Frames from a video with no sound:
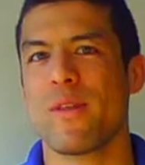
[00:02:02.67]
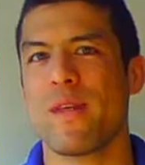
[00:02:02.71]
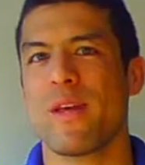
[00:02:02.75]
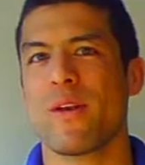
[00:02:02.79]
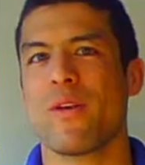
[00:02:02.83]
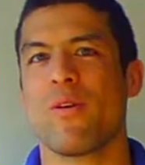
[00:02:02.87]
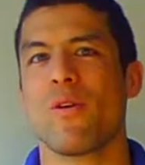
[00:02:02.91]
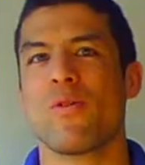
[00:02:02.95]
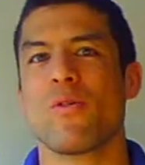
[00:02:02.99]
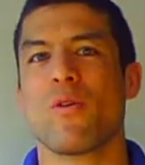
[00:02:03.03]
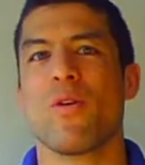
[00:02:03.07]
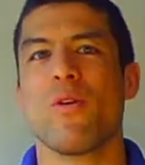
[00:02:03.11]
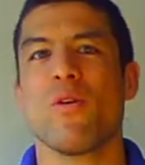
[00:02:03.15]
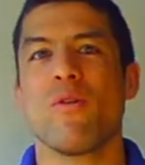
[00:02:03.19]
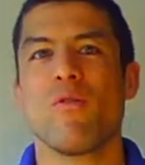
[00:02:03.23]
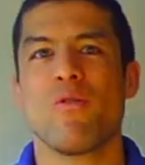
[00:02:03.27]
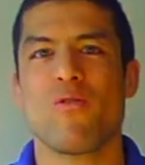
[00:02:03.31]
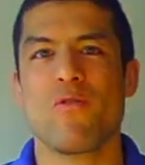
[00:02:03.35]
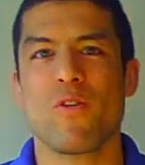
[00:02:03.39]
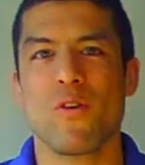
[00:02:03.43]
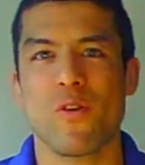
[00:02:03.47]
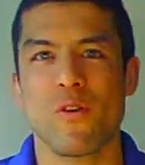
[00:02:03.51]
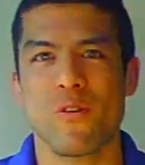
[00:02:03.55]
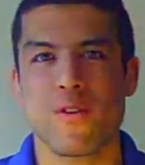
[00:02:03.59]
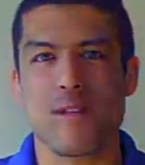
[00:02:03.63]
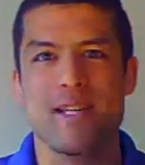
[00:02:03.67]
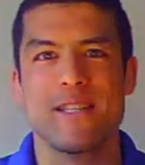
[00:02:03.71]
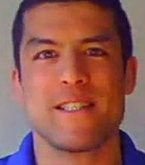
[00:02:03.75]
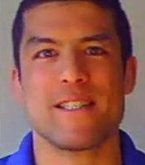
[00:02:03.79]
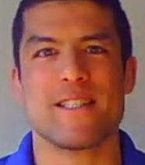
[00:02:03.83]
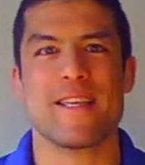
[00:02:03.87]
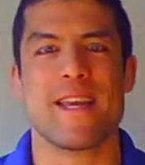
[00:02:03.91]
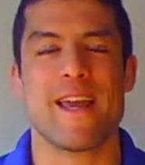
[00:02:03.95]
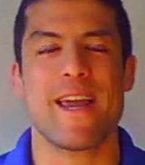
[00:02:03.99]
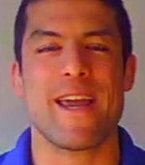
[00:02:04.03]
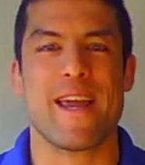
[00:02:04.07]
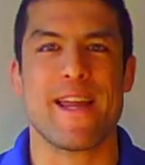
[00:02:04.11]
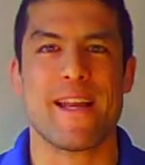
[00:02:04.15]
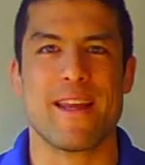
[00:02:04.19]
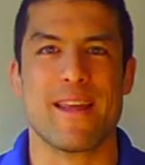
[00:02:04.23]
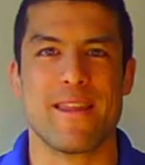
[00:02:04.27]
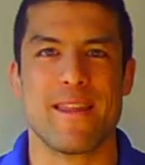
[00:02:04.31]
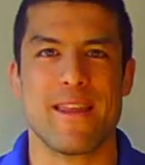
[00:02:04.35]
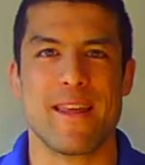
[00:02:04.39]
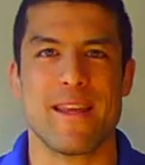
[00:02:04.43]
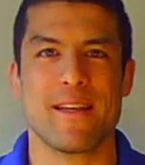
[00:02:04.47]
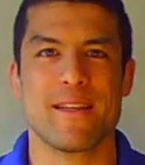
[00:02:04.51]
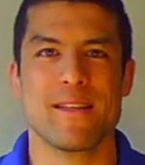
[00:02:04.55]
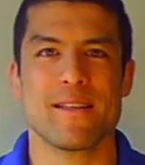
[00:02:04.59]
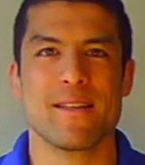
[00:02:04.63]
they don't overtly say
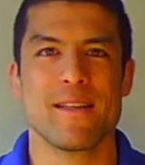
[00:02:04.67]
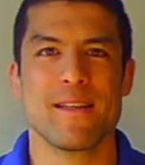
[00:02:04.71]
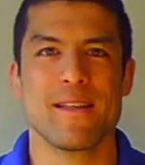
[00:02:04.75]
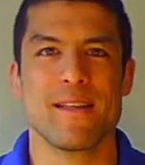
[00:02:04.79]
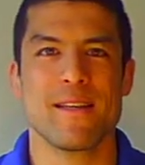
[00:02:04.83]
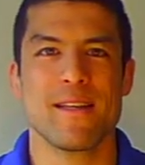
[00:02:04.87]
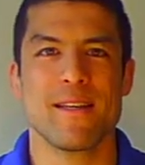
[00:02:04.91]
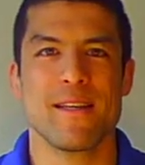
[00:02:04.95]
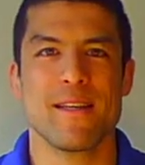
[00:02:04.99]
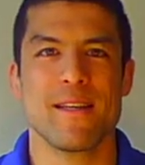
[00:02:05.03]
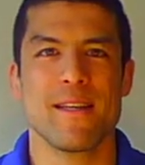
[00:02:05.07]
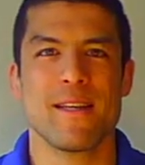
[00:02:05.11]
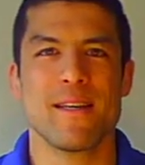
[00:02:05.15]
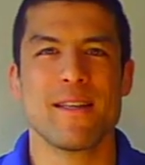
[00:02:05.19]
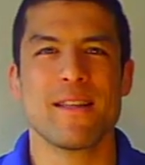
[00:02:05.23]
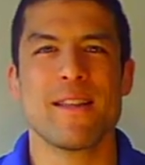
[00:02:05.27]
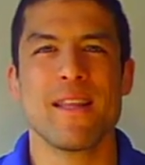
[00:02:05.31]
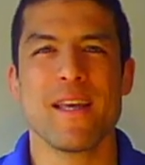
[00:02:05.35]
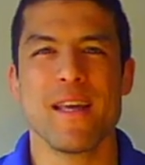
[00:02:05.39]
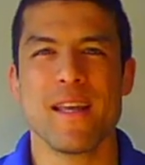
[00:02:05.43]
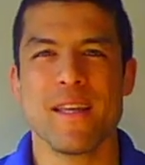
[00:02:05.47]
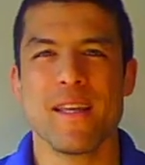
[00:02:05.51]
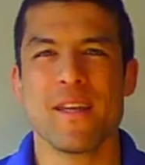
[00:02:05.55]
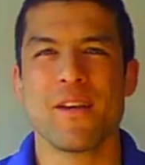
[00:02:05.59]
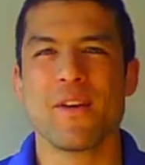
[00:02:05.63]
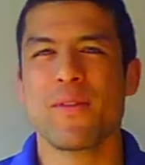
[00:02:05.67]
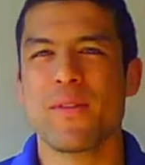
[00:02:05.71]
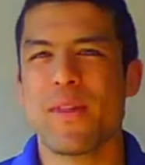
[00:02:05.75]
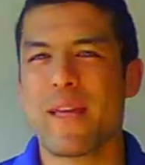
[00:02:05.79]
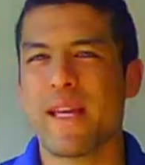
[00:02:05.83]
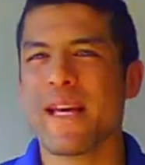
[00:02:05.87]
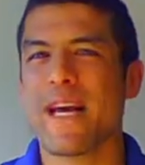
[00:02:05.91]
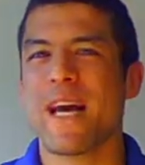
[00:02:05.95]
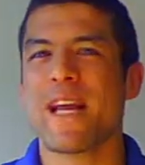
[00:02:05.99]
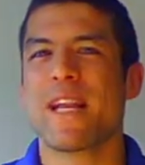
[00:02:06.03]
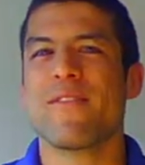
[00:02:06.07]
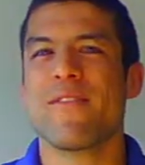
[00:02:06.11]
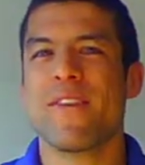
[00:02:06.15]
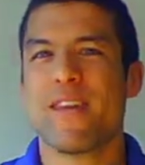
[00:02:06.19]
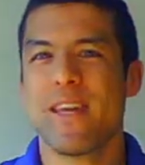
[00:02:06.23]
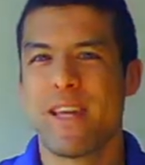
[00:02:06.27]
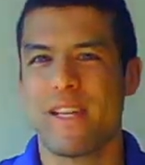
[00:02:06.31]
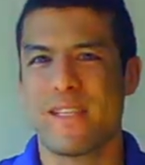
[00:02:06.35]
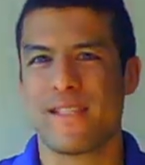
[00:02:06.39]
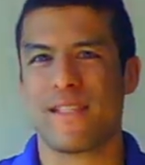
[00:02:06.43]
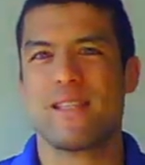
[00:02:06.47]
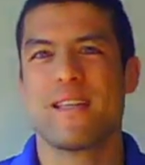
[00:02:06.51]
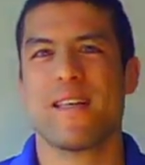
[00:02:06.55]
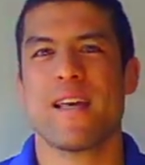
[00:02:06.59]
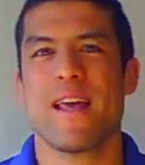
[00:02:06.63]
anything, They, you know, they kind of
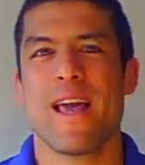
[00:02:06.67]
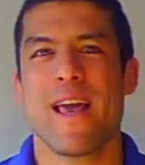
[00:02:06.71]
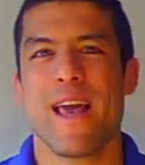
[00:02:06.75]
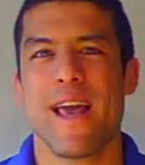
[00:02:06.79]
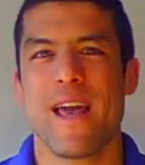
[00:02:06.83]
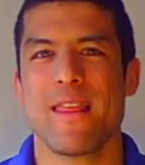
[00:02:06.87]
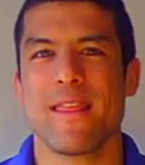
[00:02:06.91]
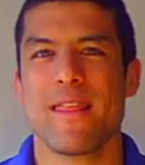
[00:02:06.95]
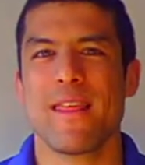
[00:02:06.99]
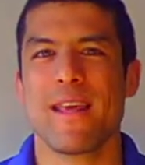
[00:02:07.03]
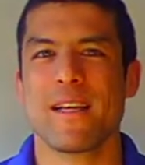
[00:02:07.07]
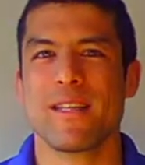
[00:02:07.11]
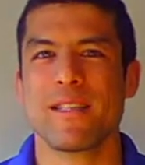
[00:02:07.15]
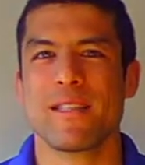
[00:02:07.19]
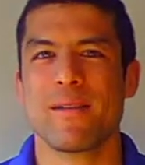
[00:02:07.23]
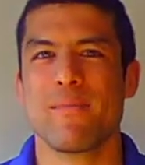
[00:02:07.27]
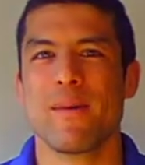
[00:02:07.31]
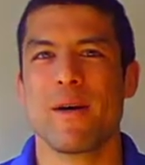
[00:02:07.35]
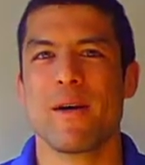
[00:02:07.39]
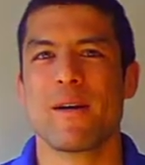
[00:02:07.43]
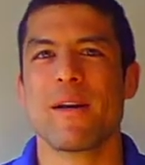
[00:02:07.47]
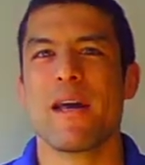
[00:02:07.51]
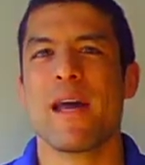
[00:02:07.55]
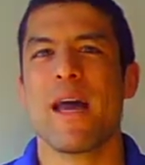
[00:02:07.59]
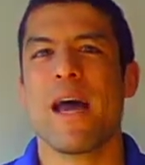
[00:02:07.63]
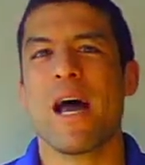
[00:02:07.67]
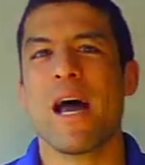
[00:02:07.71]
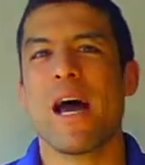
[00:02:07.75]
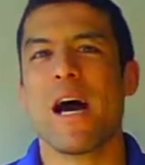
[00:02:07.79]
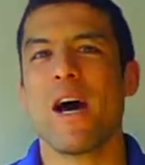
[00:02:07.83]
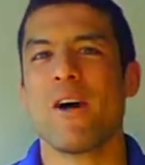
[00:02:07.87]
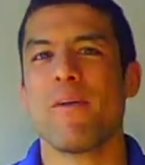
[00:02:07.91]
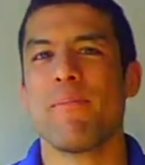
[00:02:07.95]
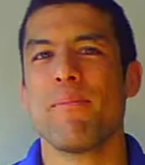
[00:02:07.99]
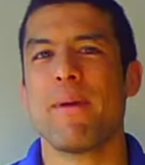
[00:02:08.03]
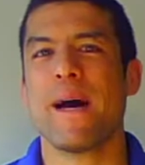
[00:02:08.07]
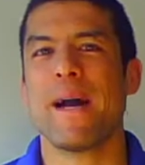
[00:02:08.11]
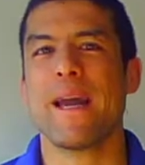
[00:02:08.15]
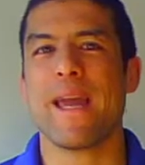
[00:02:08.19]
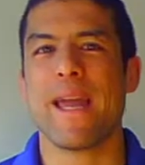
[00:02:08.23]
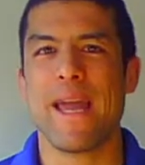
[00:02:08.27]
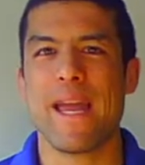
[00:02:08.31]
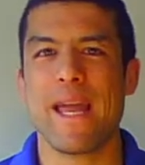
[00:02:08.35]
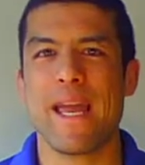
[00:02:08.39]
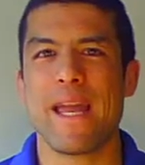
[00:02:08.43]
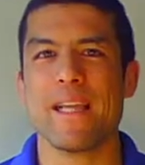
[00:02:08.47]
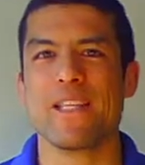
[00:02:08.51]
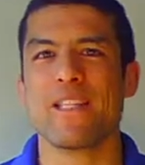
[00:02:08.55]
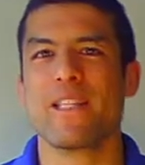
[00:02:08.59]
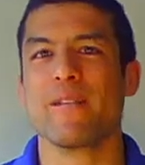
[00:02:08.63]
hint at things about how my
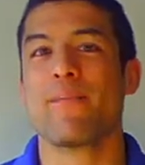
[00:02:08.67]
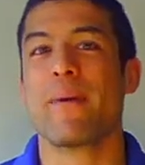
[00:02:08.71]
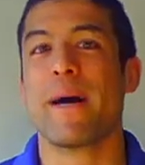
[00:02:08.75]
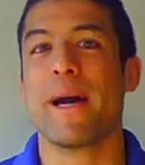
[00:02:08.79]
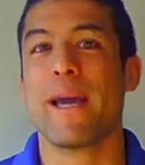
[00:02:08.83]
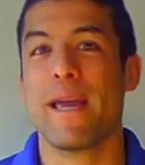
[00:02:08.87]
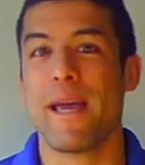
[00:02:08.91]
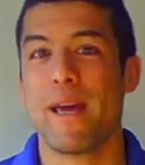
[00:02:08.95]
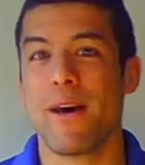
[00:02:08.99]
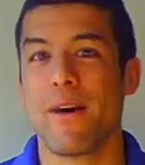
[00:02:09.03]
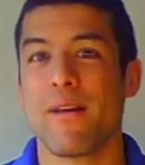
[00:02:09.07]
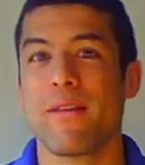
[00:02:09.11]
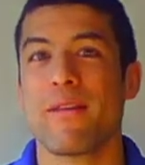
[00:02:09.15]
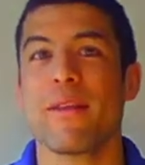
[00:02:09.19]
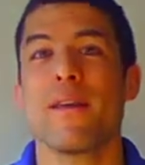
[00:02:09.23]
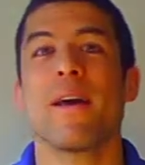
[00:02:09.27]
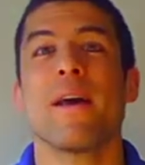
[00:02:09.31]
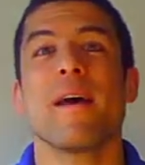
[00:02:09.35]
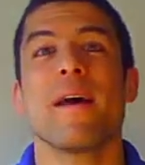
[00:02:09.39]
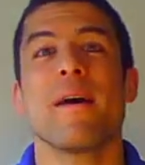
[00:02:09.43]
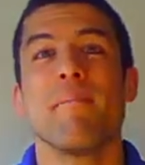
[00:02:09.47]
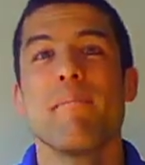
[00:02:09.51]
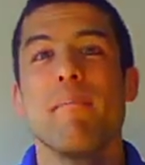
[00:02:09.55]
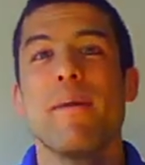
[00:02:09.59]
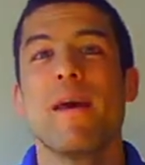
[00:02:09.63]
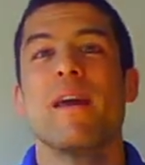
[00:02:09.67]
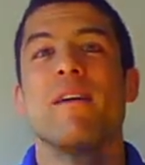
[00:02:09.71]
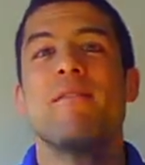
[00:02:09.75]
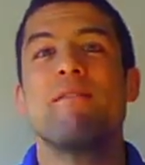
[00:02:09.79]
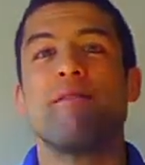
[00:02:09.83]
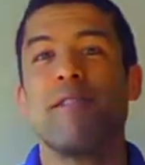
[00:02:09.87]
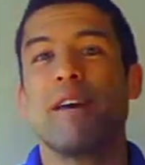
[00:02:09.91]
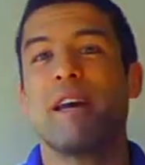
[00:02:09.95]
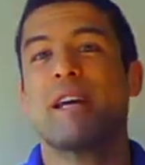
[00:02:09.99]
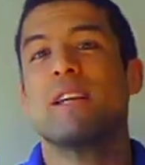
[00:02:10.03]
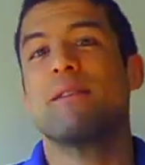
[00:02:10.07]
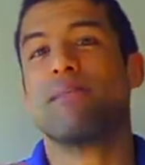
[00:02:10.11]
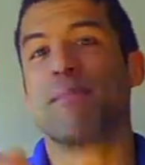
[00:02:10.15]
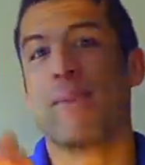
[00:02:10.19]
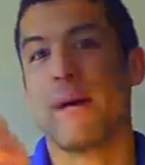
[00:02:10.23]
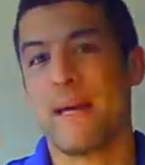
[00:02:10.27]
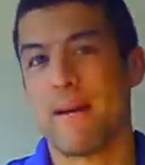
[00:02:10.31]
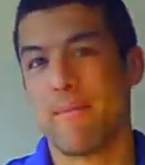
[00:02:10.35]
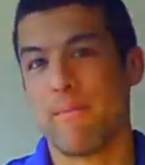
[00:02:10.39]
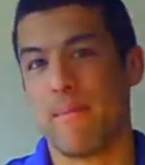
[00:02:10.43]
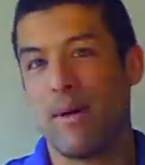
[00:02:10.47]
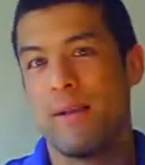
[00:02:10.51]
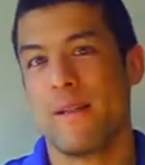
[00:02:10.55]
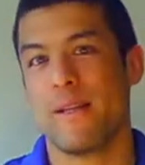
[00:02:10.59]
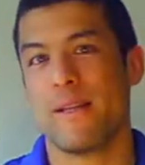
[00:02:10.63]
age and my health may affect my
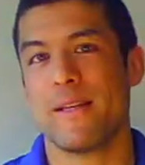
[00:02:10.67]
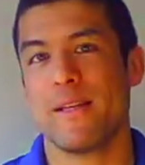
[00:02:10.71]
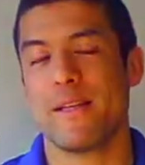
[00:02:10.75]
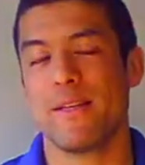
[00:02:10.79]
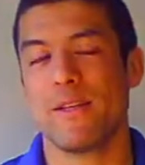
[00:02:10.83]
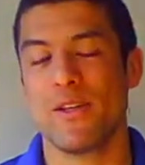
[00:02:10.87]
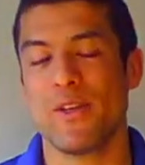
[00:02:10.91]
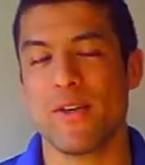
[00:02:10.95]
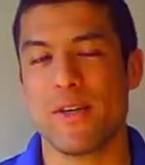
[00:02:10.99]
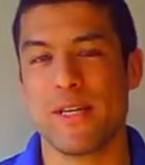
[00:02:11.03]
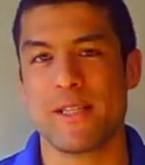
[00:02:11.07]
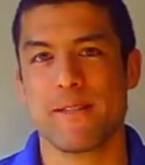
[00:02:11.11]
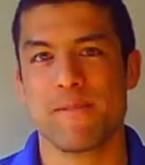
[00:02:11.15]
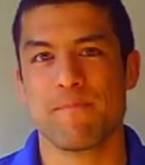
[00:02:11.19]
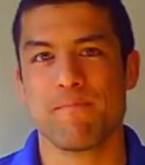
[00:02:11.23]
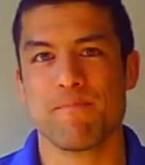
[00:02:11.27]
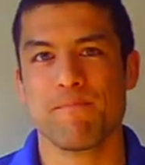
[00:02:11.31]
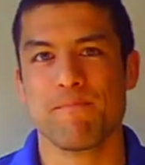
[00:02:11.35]
ability to do it.